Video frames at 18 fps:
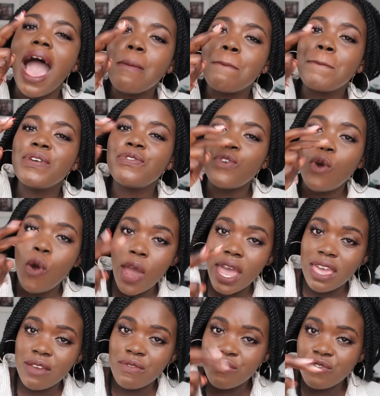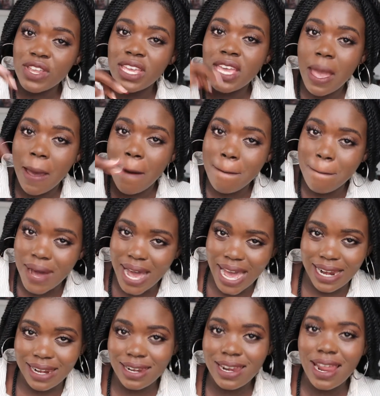before every
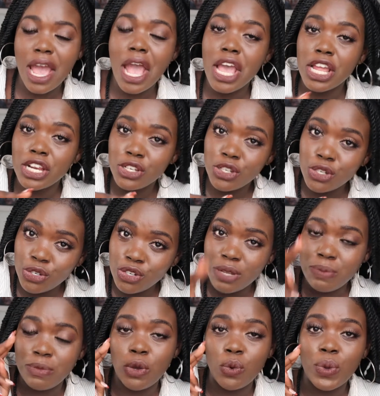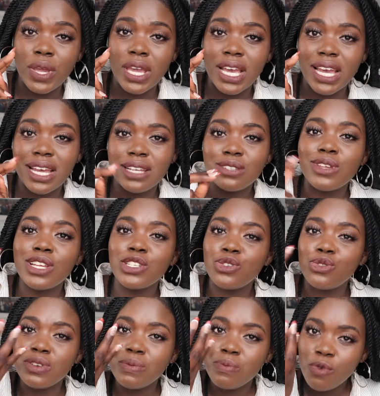burn. Trim your wick so that
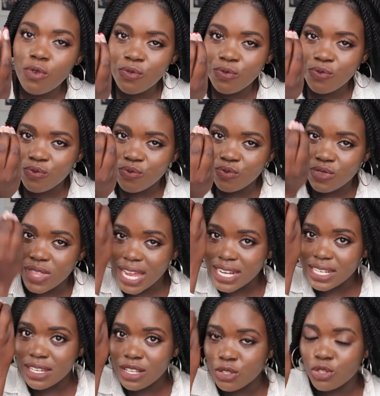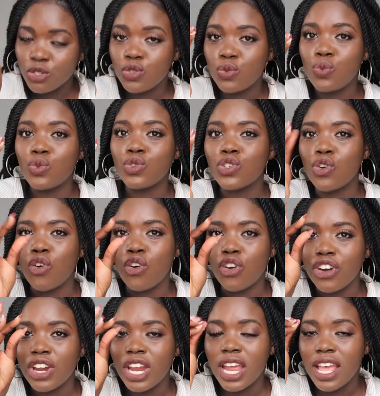you remove that soot
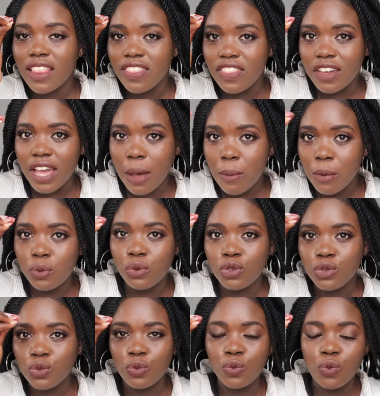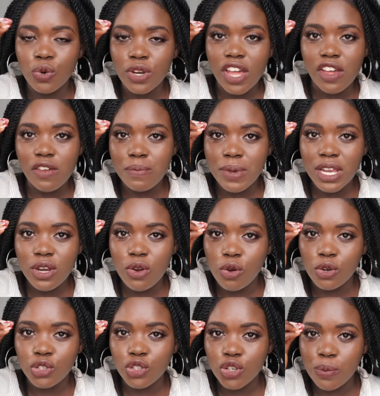or the carbon which could have been
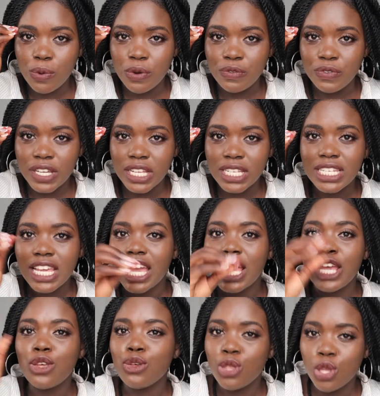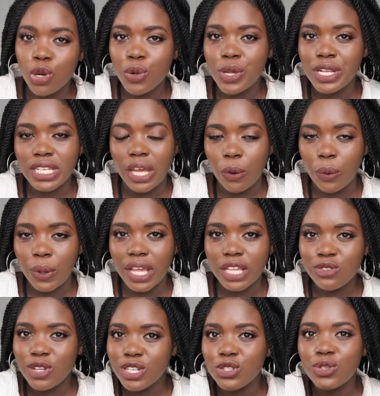on top of it. You throw it away
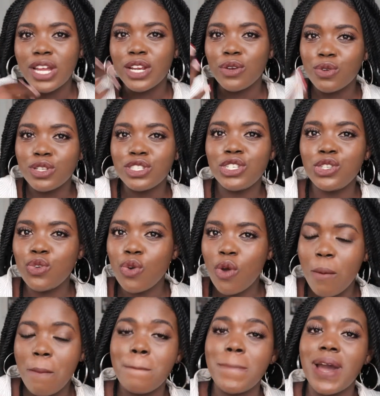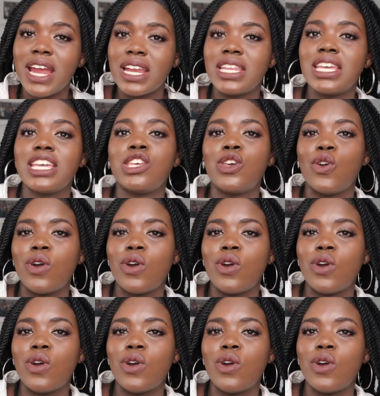so that you can continue burning your